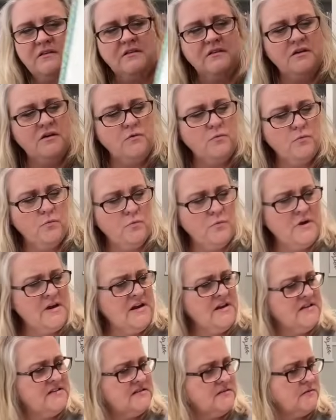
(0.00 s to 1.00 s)
It
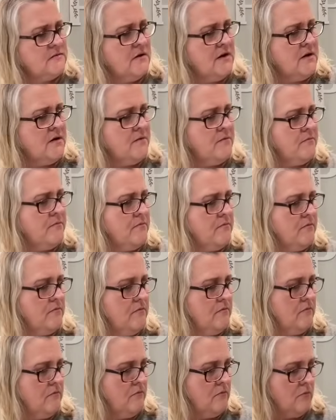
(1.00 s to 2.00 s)
reads
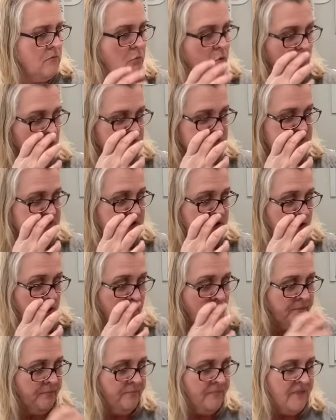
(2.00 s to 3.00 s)
more
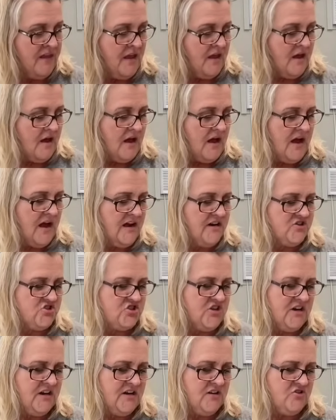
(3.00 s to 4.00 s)
teal. I
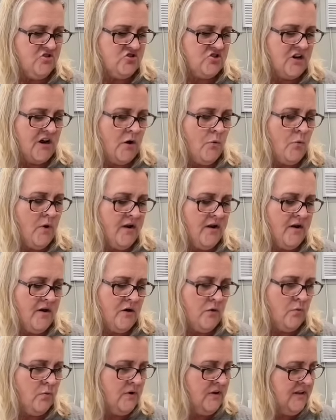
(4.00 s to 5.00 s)
wanted
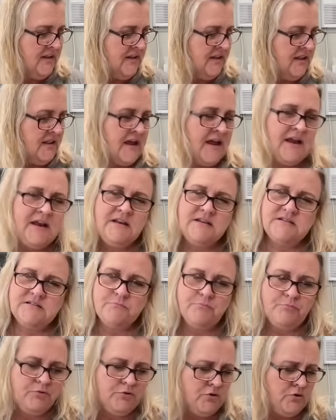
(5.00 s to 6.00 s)
a really light
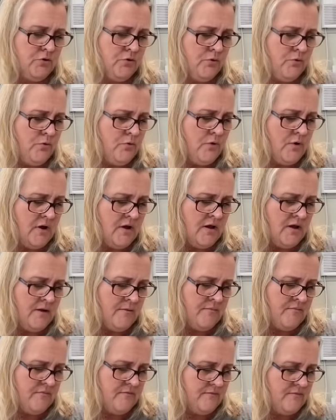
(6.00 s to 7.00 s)
blue.
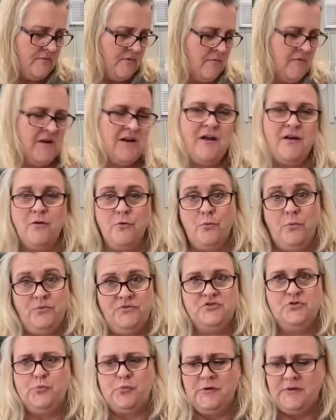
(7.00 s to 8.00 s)
Not a
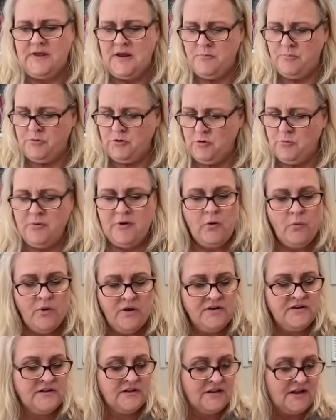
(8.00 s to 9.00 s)
super light blue, but I
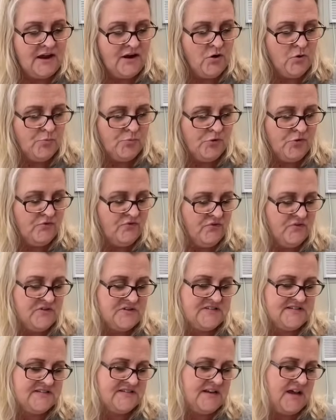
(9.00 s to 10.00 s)
wanted a lighter blue for
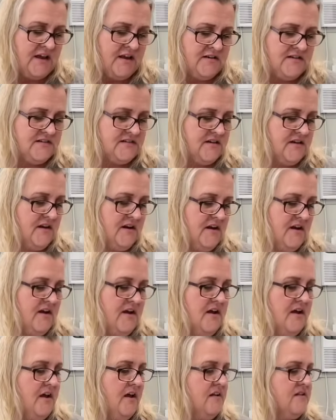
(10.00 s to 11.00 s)
this set.
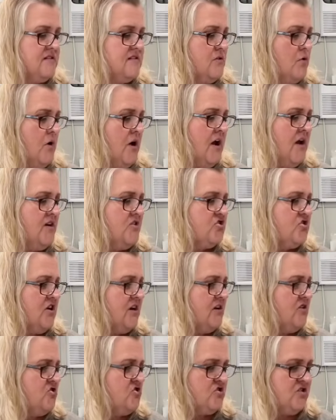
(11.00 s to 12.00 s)
And so I
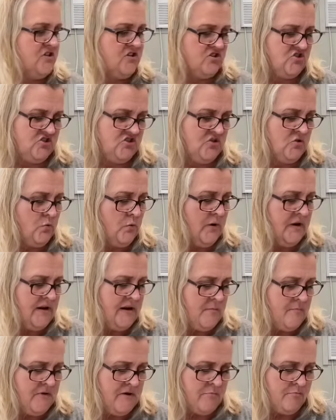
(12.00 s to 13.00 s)
changed it to
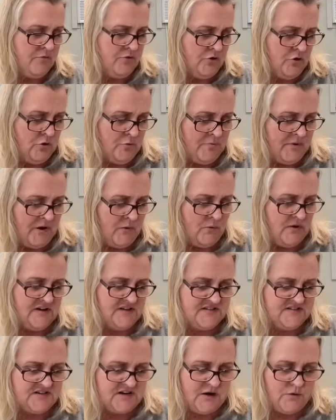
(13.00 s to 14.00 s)
Winnie B Blue by
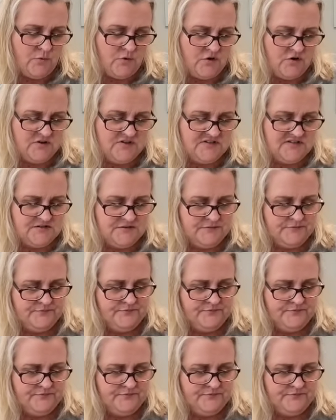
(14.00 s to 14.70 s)
Weeks Dye Works.